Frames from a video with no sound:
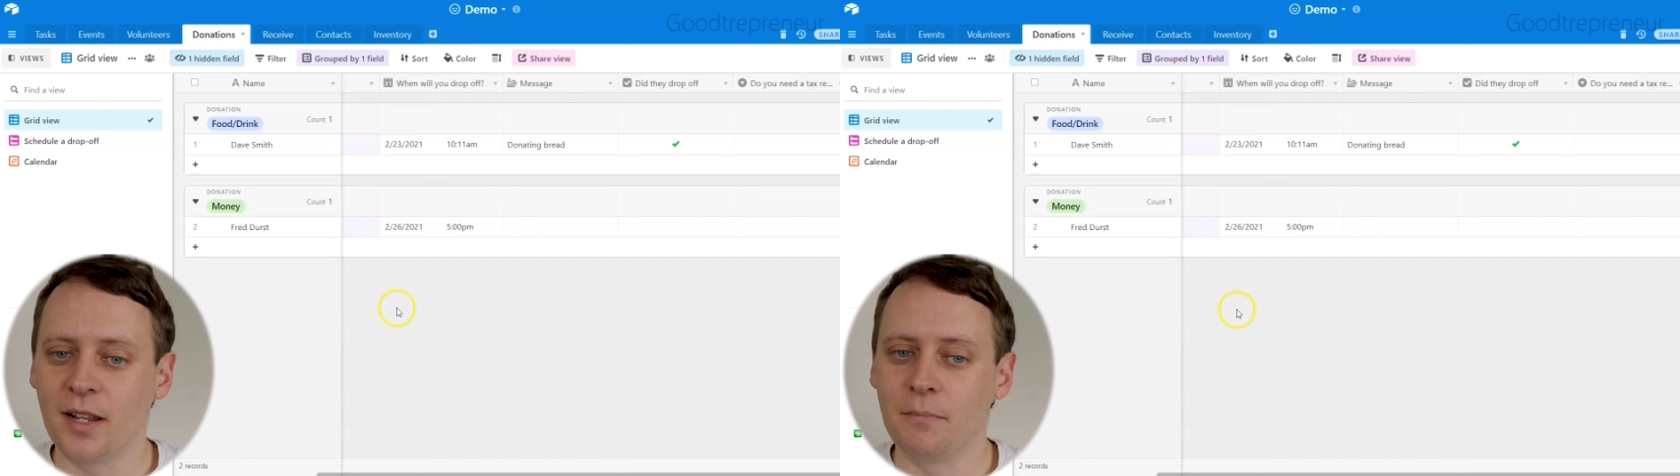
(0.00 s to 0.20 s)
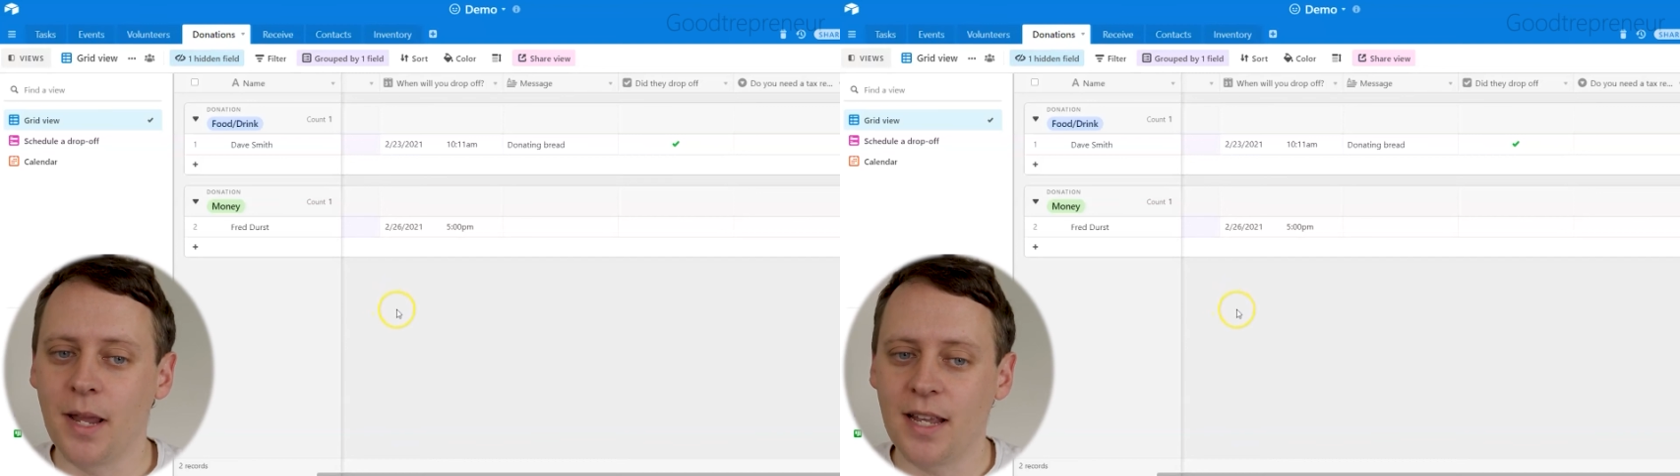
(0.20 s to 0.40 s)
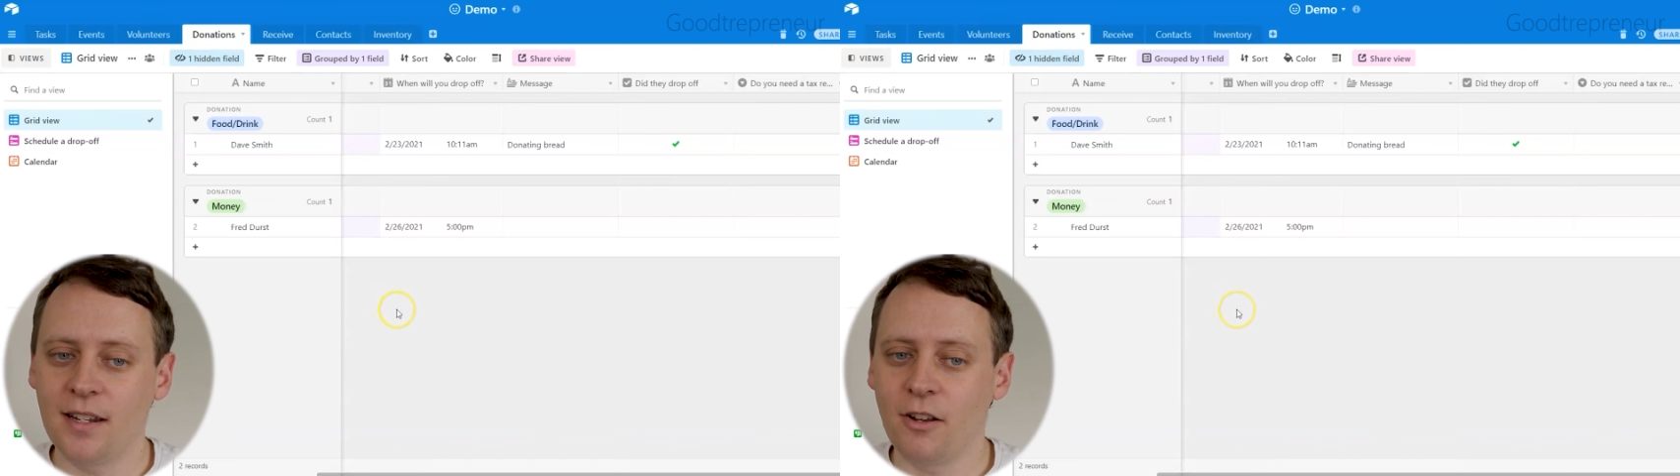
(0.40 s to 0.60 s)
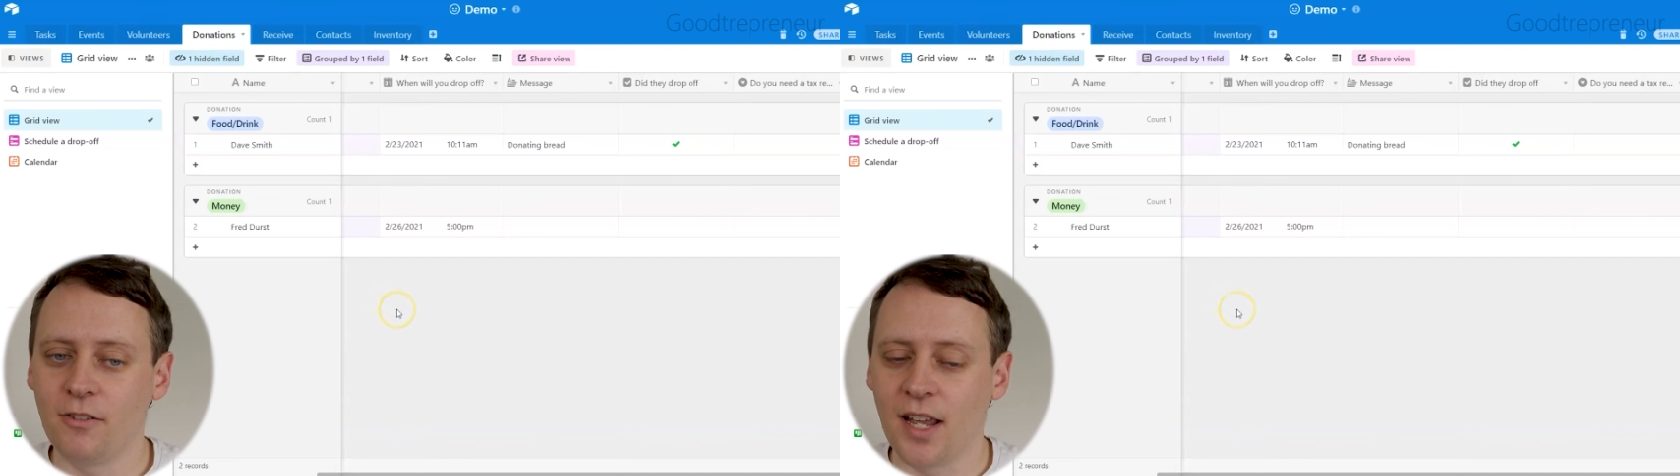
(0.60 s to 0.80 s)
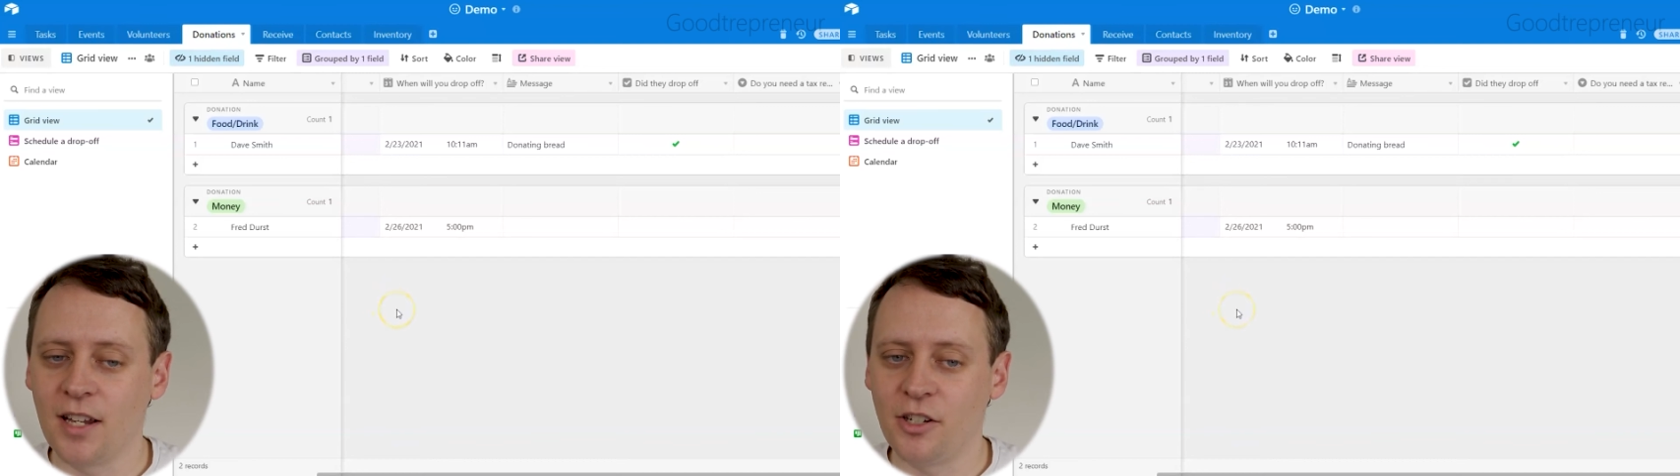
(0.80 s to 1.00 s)
can make a
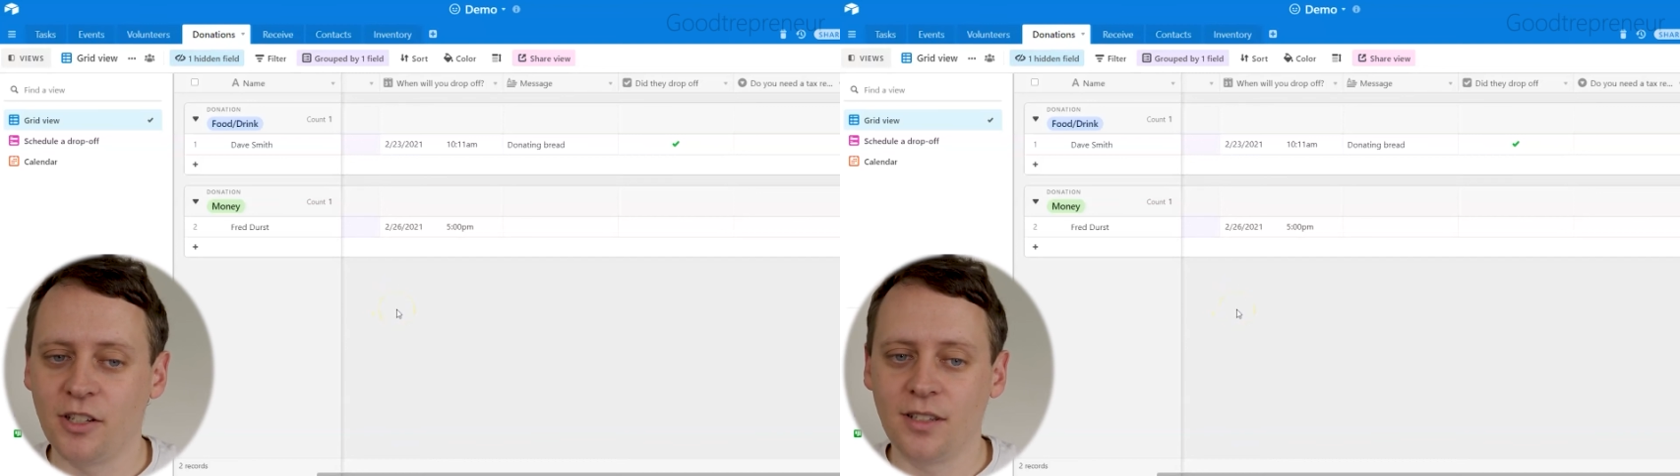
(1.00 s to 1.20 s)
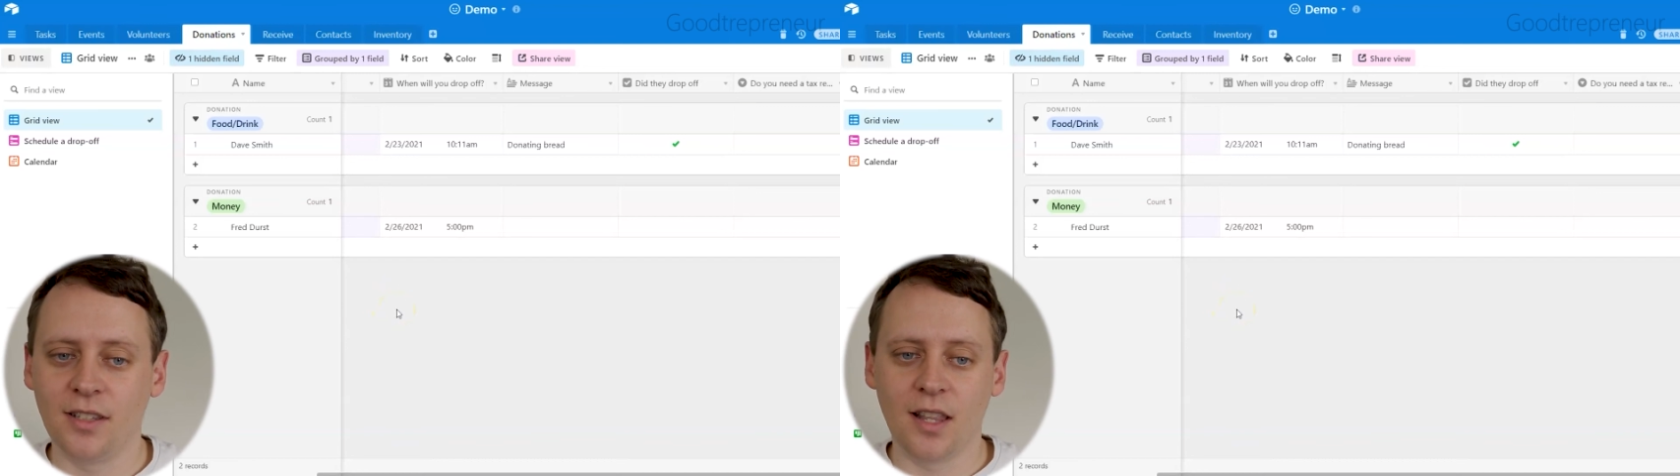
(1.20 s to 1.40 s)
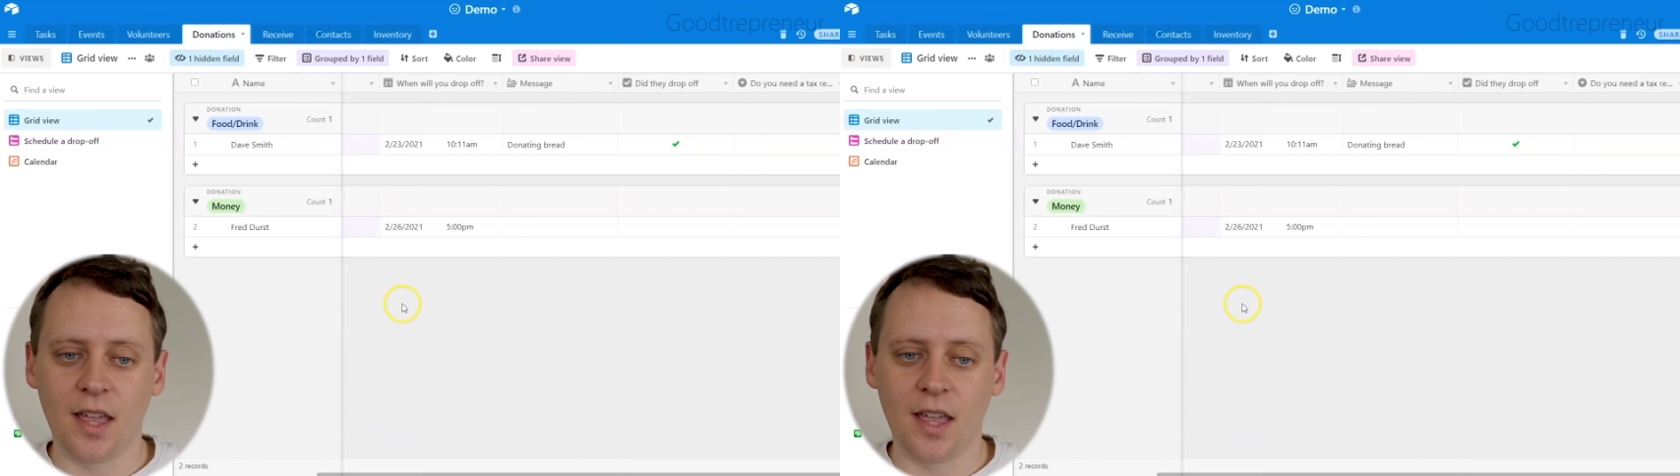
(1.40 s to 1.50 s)
donation.